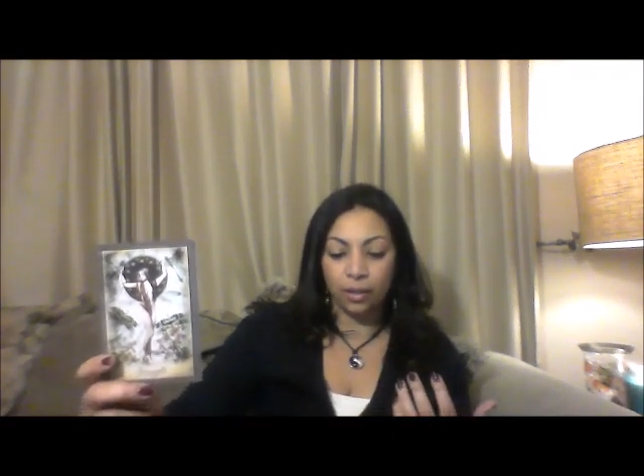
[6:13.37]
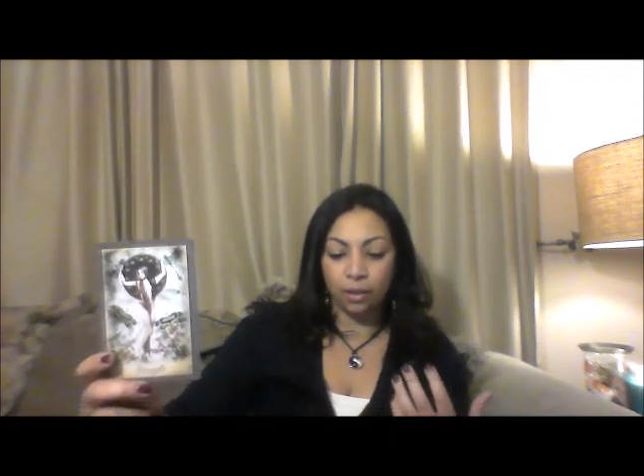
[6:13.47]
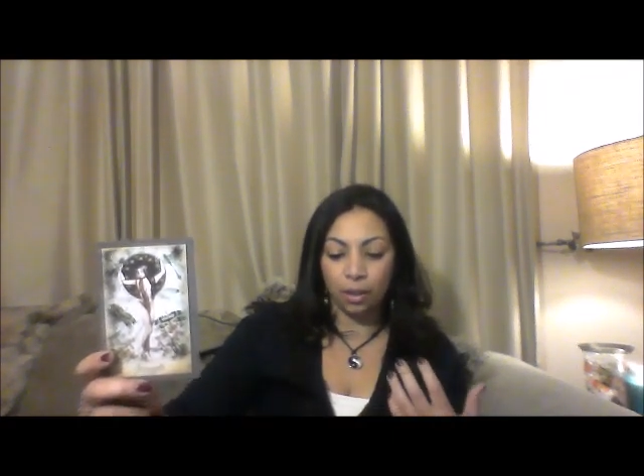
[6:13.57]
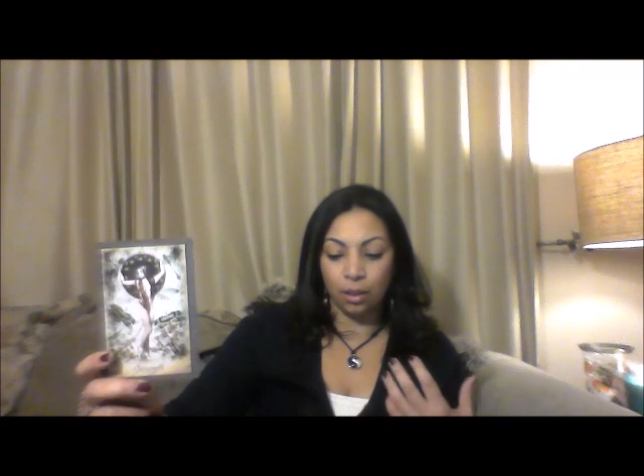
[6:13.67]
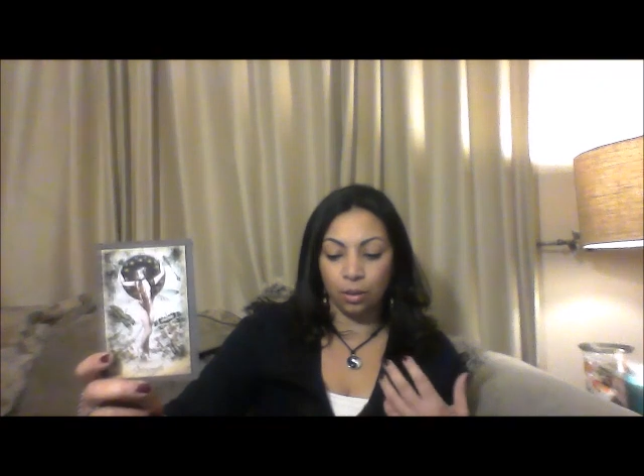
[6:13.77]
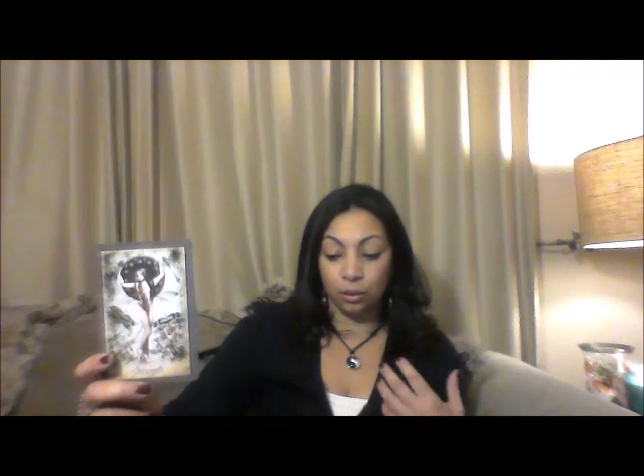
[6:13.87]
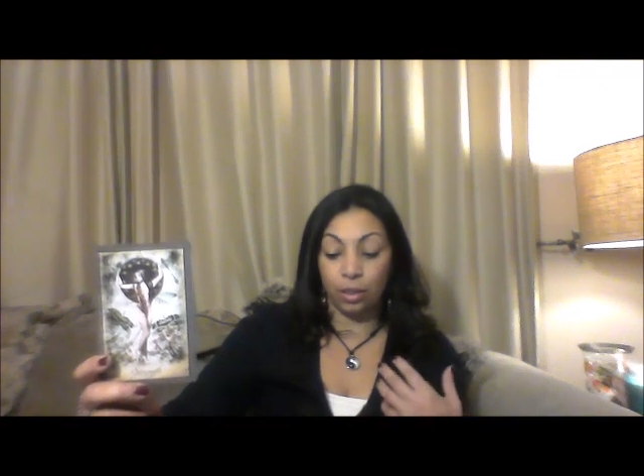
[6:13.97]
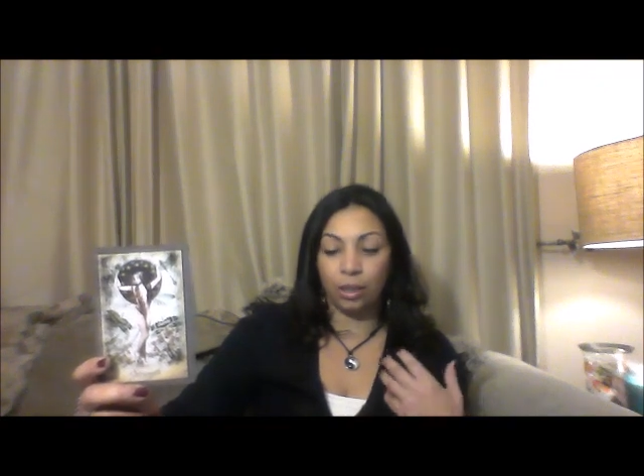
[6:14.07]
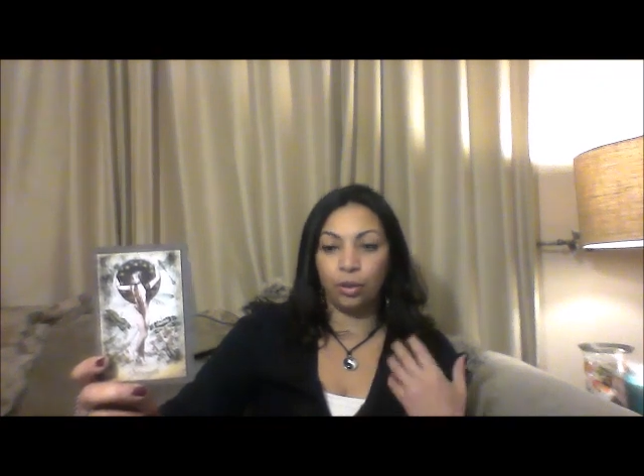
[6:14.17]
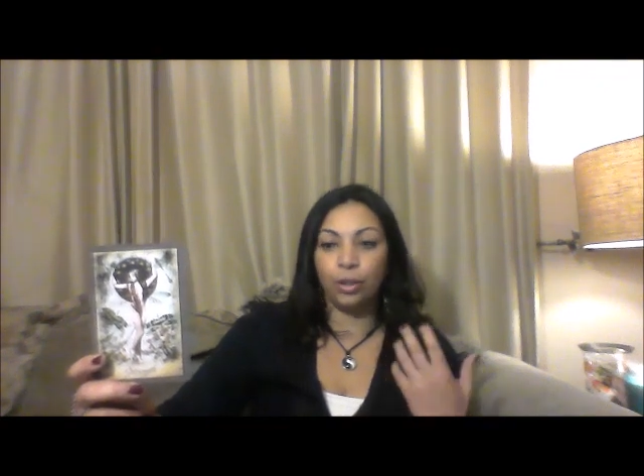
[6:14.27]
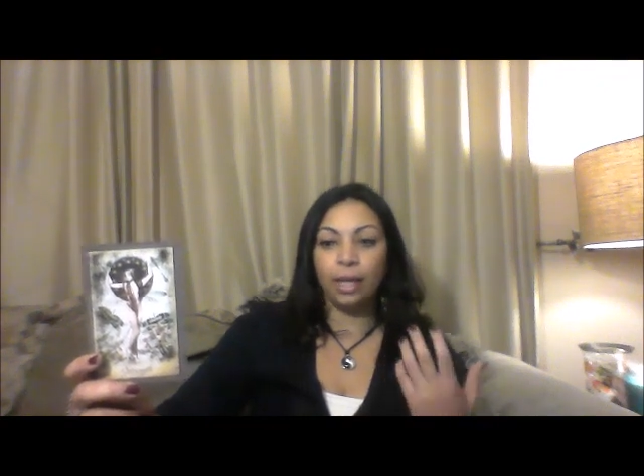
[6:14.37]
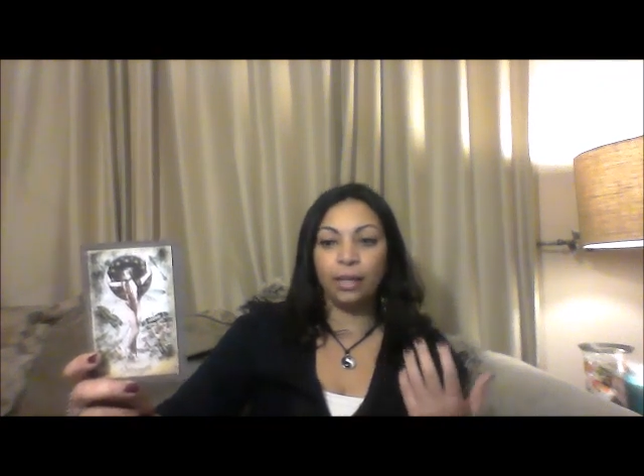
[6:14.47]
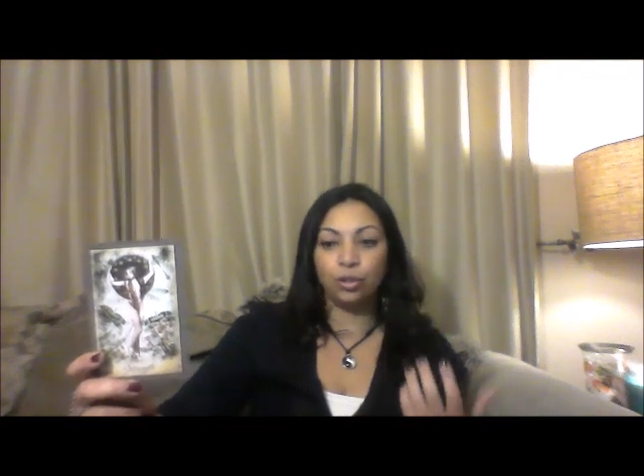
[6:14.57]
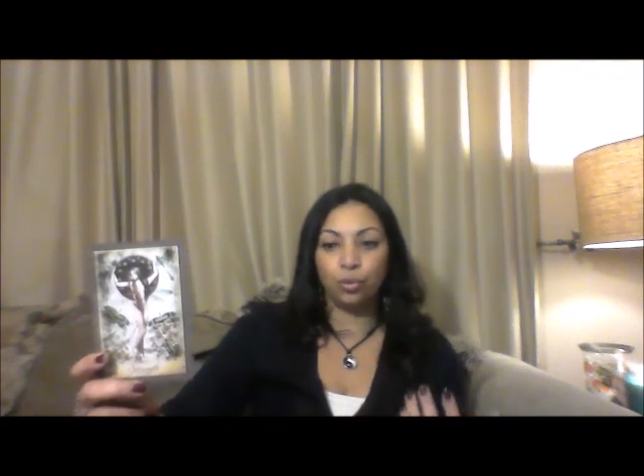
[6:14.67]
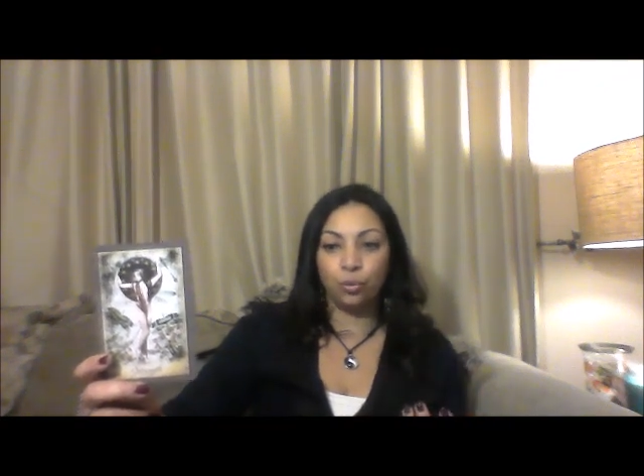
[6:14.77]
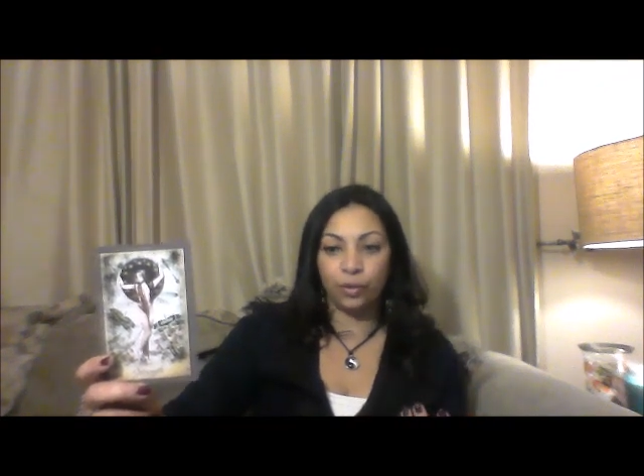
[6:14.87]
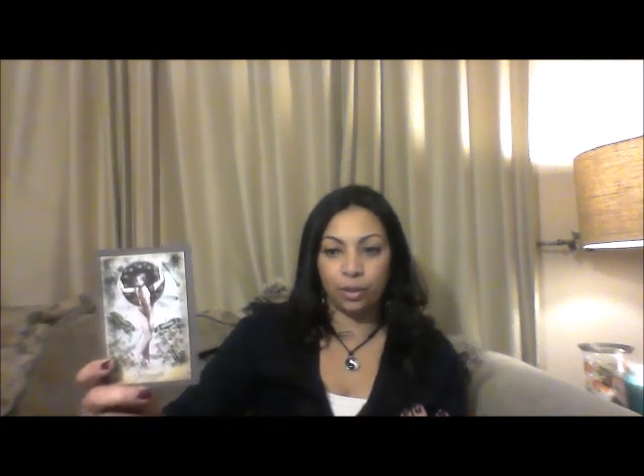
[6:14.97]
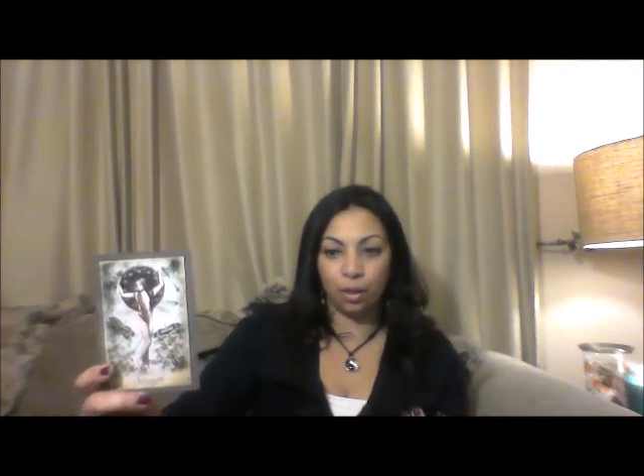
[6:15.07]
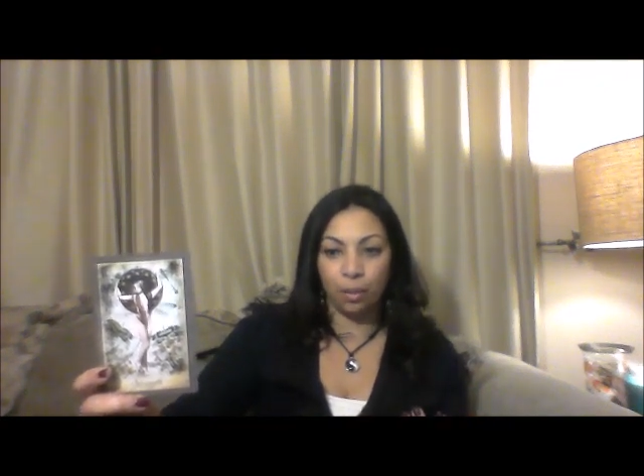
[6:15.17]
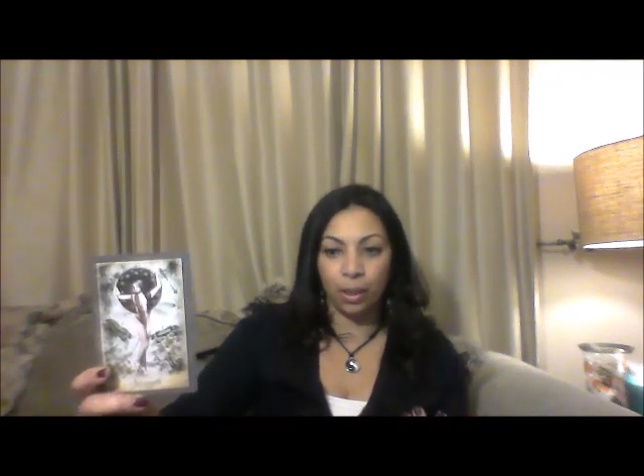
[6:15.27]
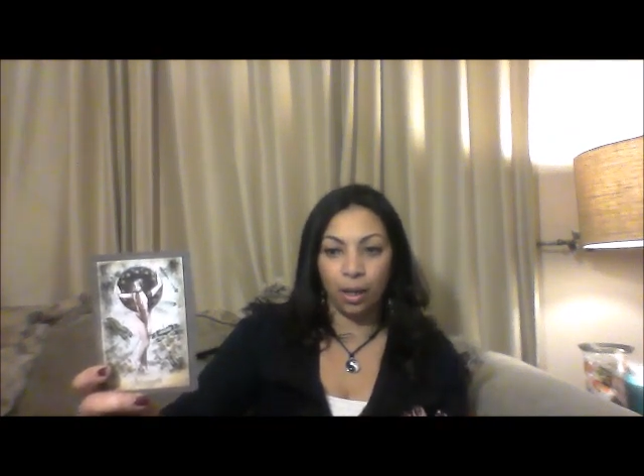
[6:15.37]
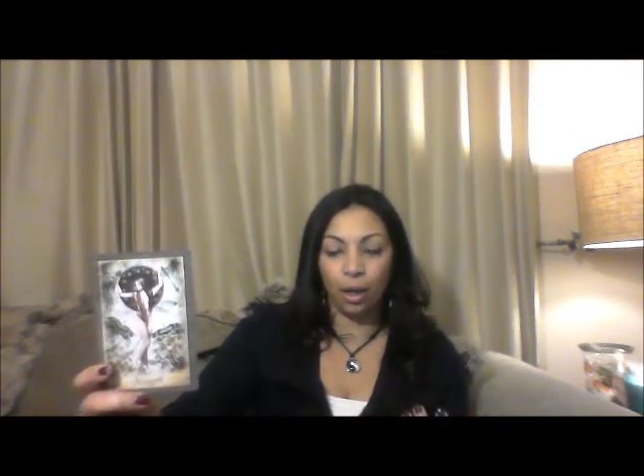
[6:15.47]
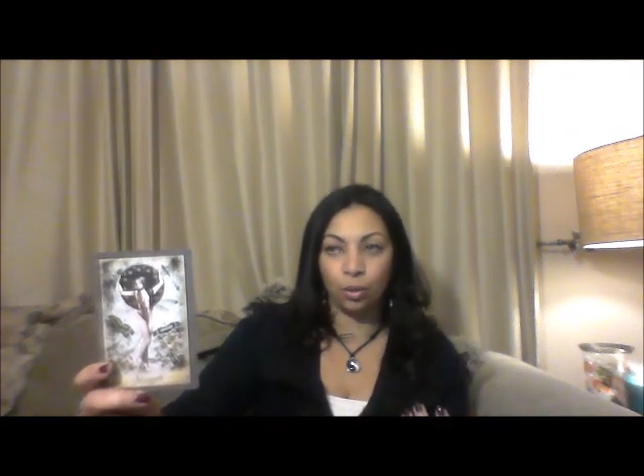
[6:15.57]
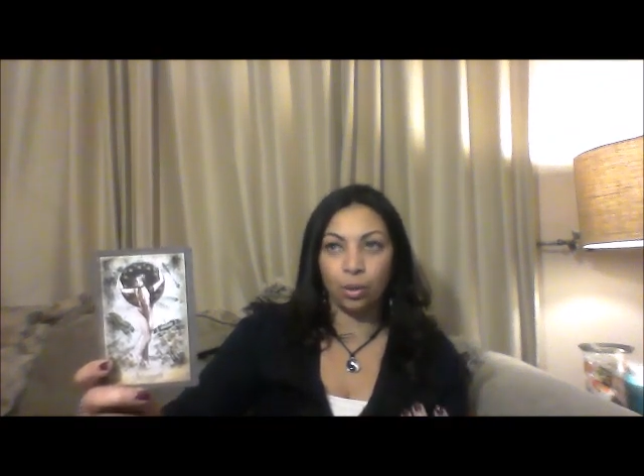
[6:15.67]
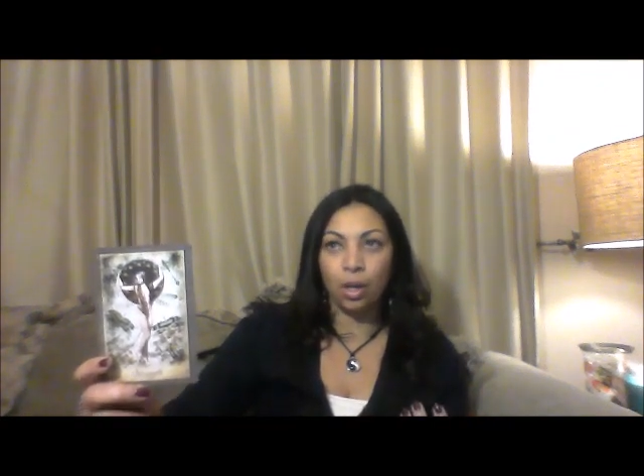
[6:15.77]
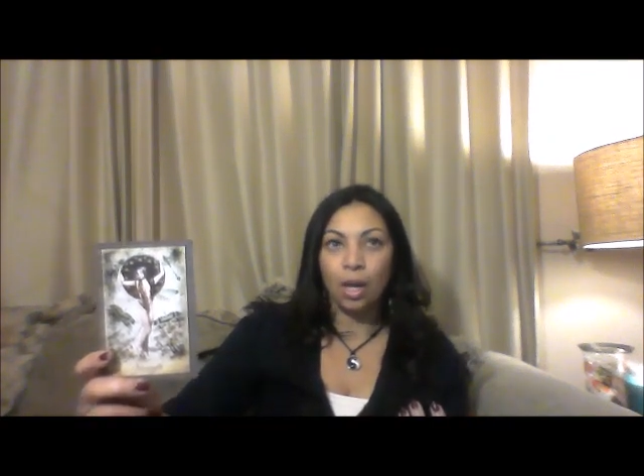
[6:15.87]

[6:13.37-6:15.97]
It's like her naked truth is coming out.